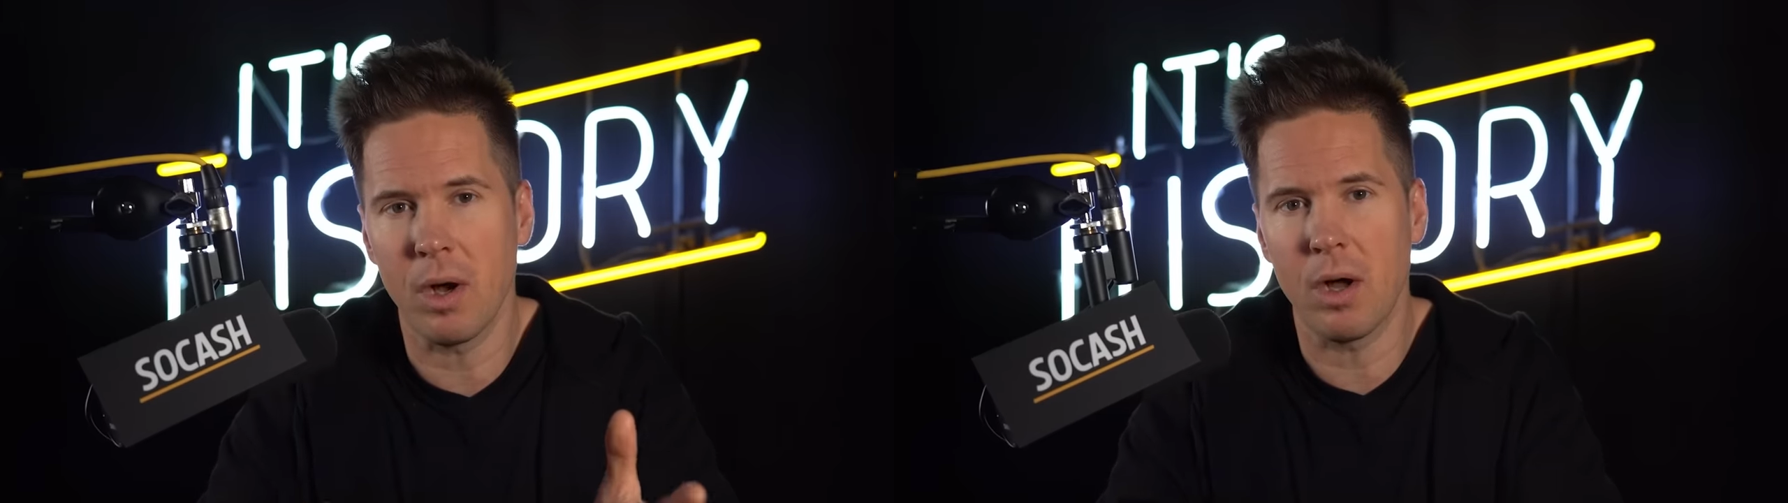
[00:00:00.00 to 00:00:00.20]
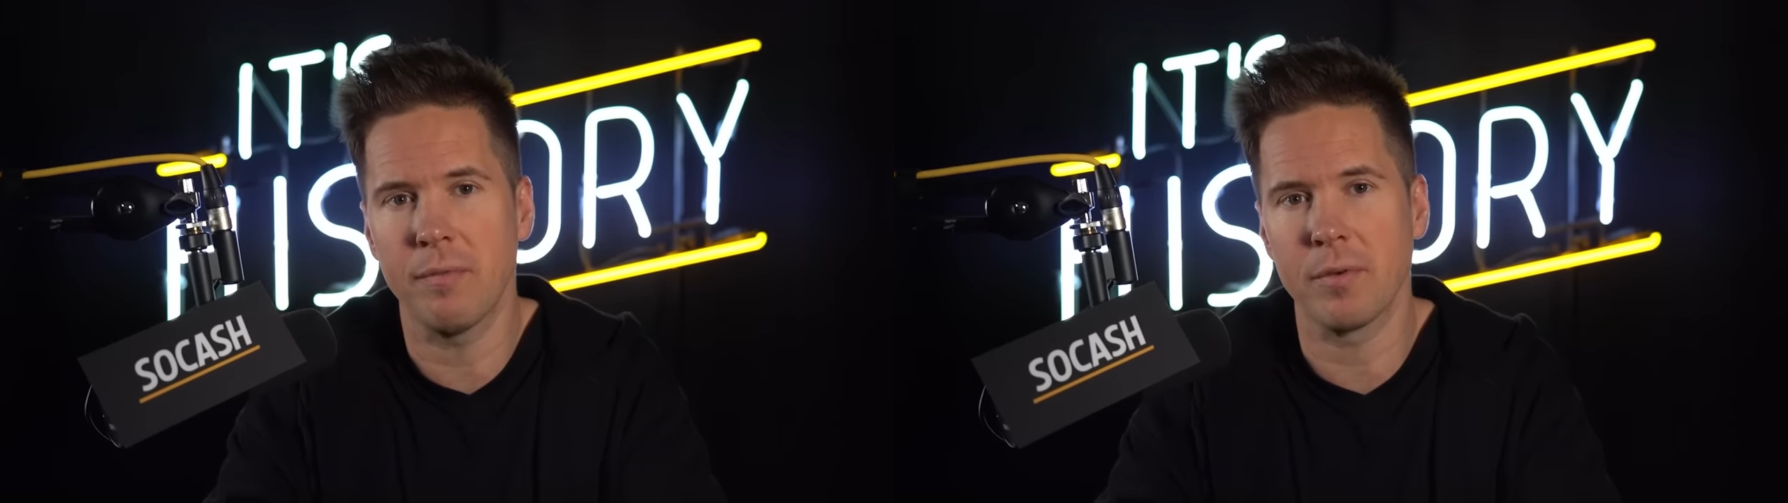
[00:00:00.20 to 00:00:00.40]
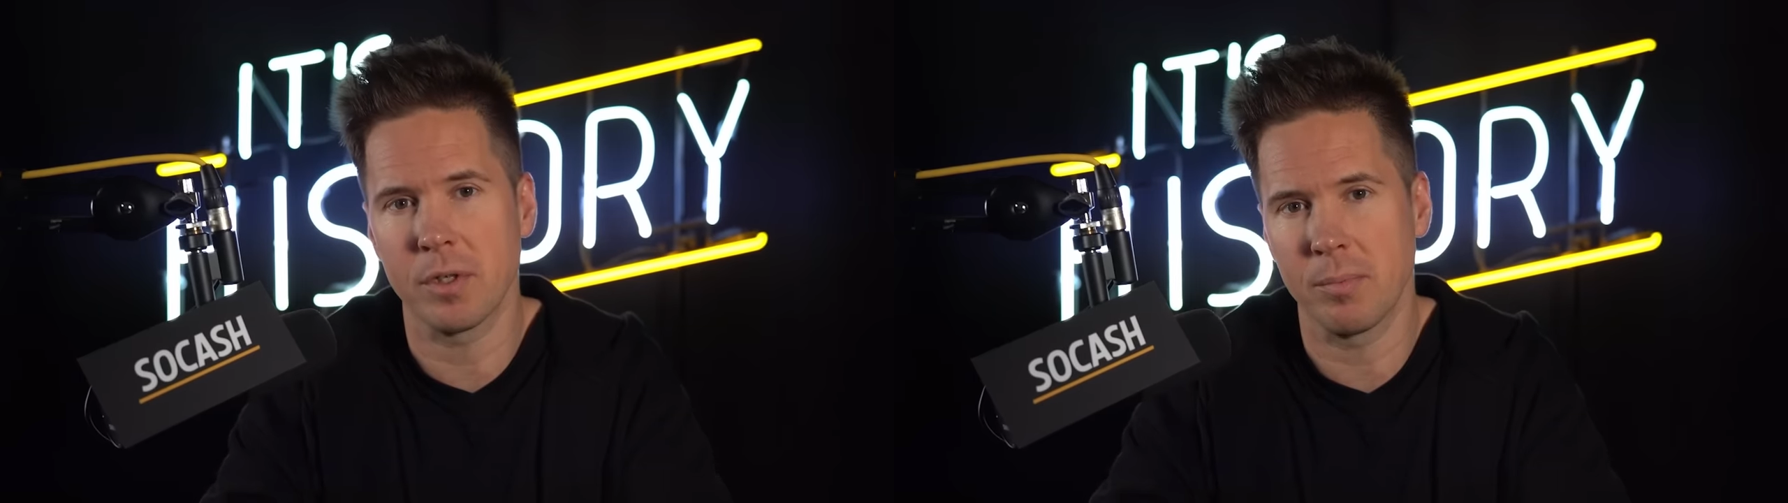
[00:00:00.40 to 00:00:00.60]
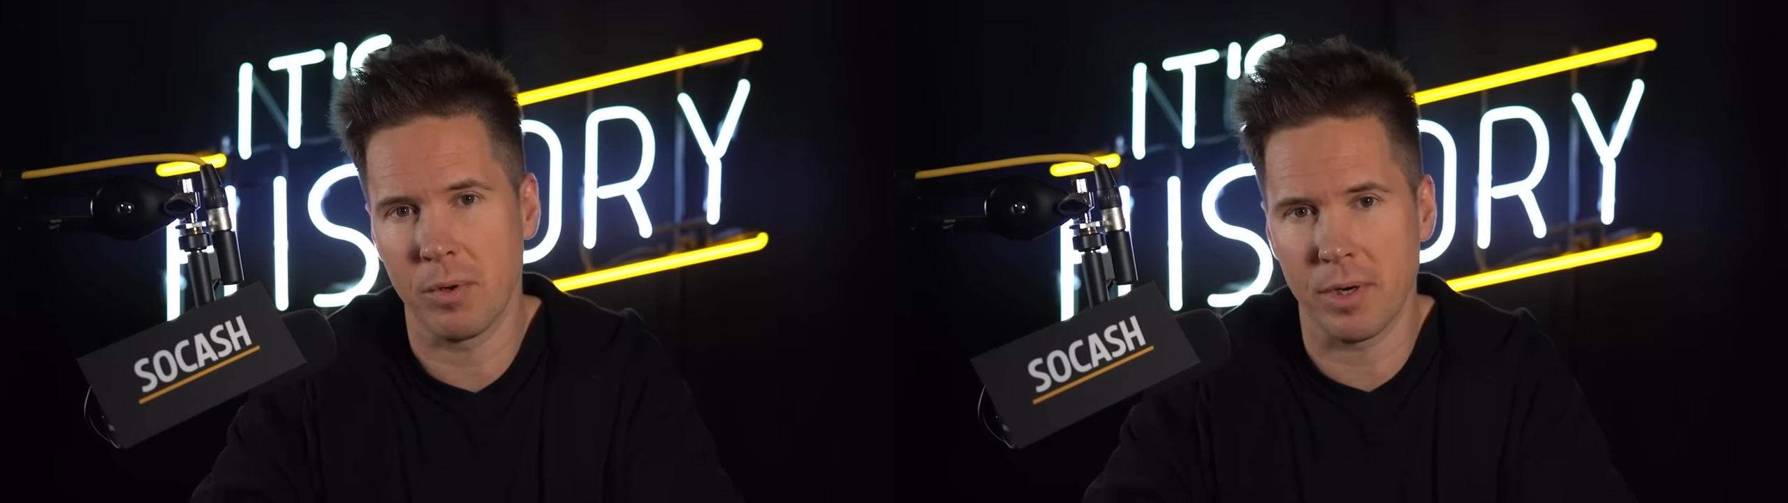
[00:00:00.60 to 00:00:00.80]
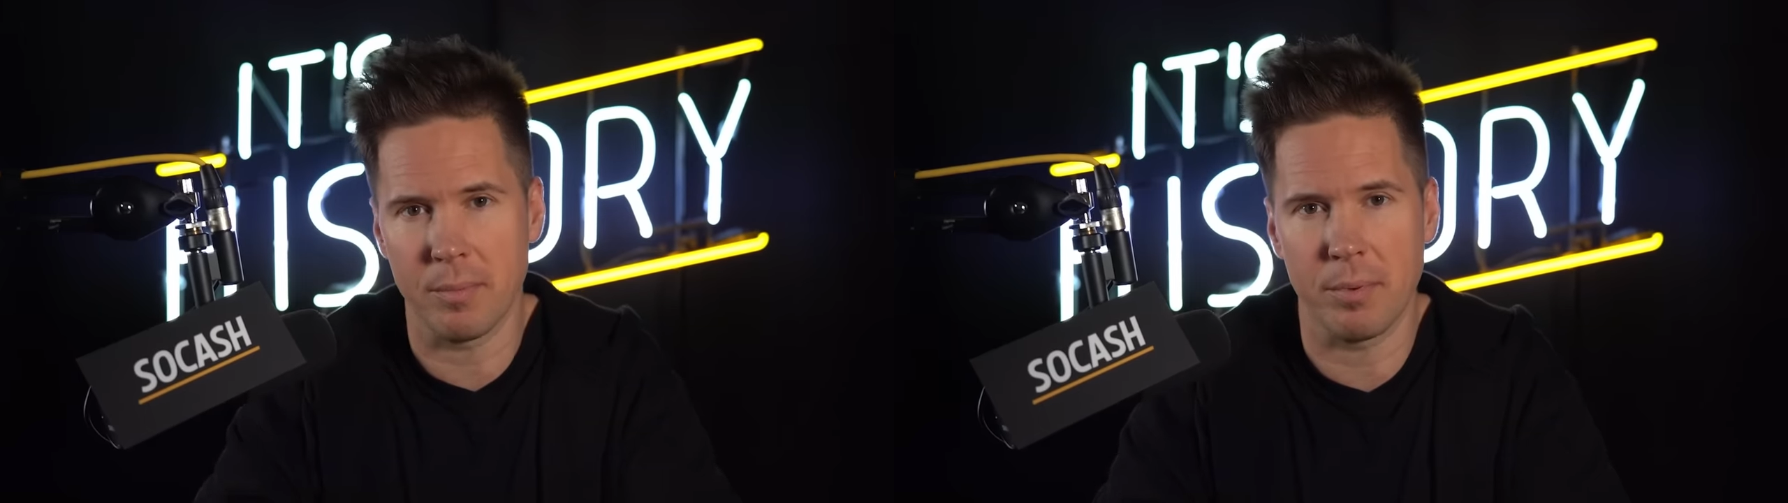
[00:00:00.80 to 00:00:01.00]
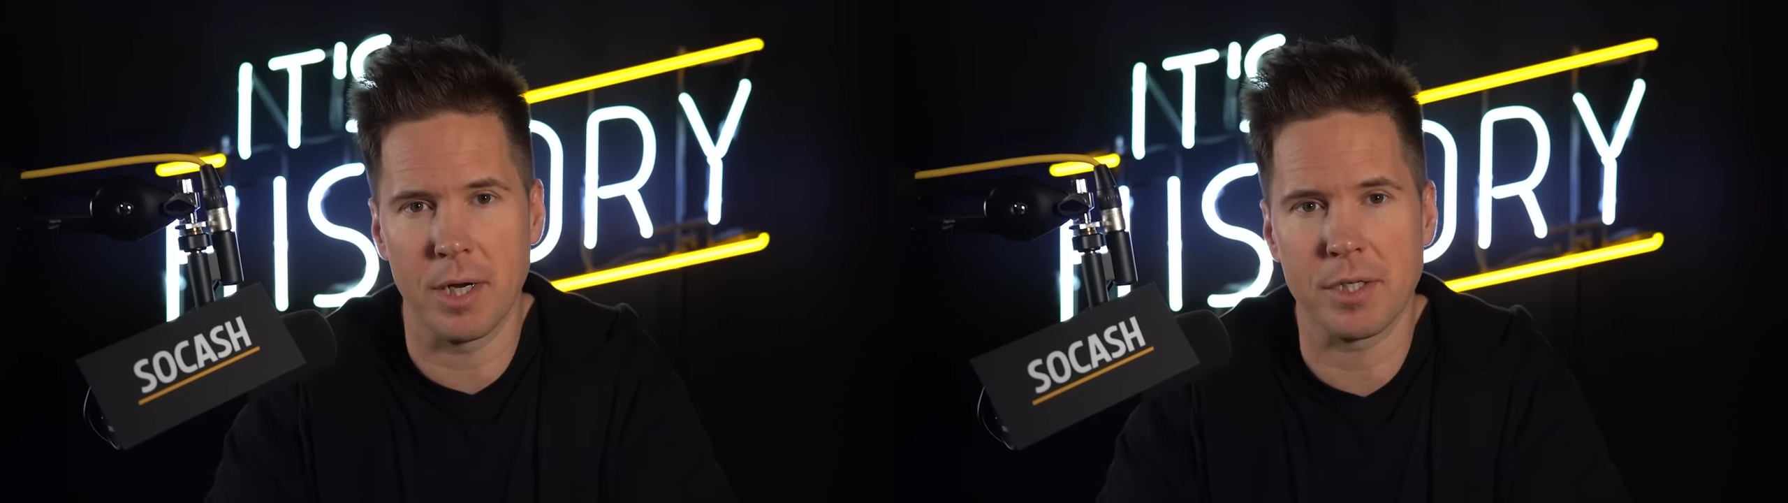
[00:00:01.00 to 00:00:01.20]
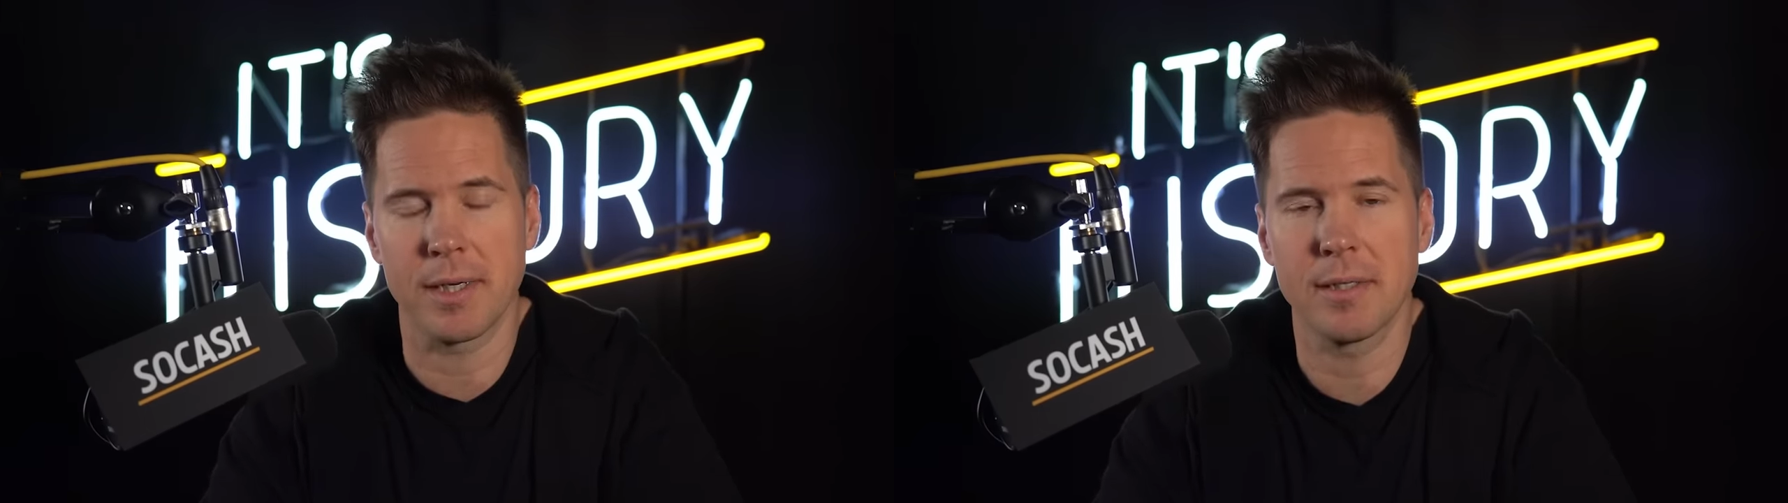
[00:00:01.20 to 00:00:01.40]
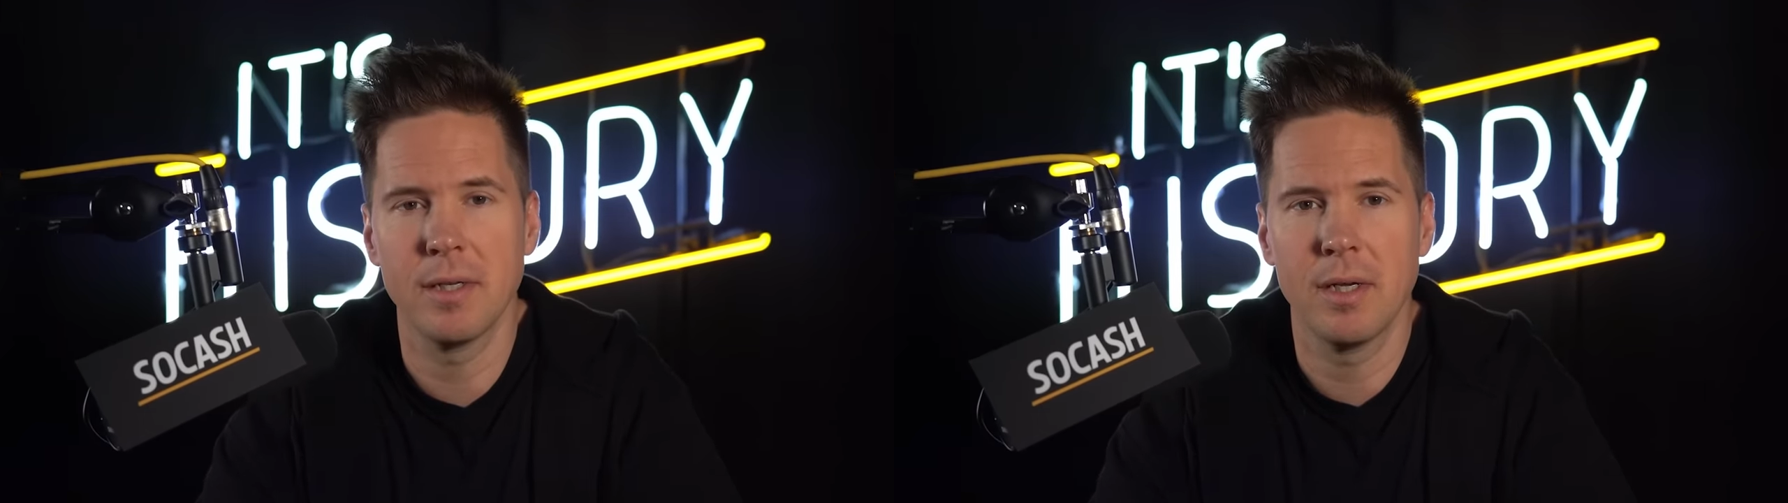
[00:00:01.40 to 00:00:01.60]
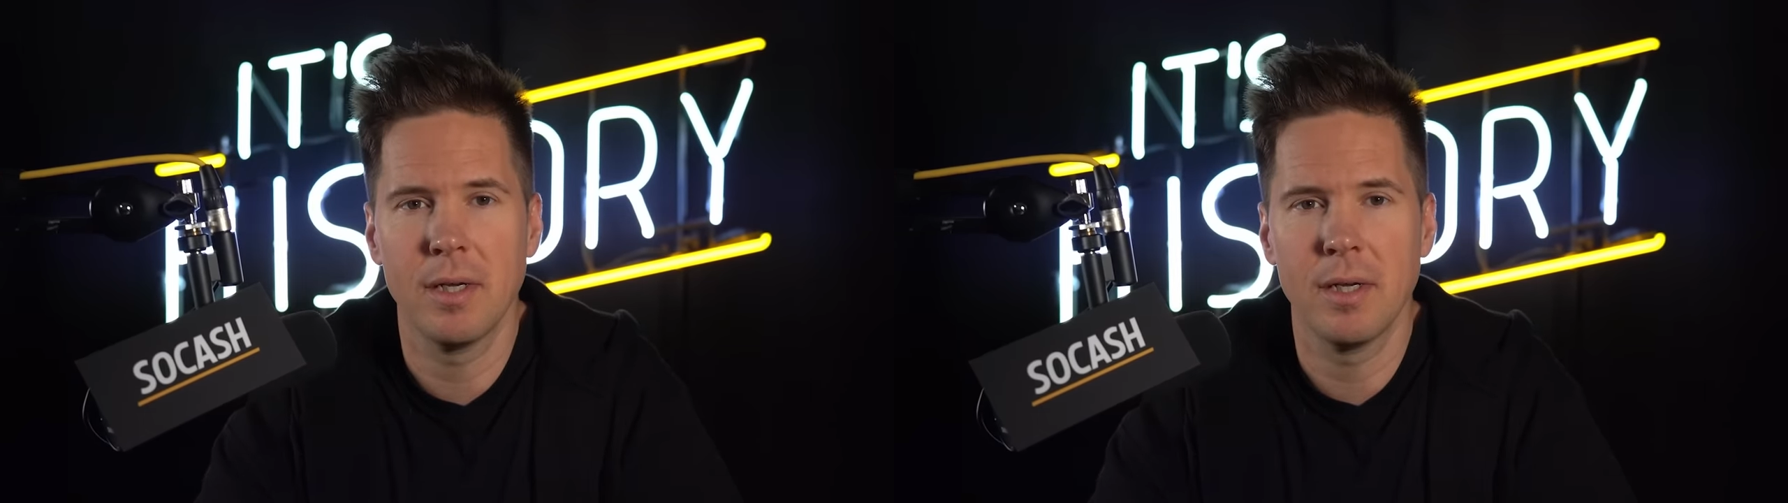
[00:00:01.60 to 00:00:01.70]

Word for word: all for supporting the project.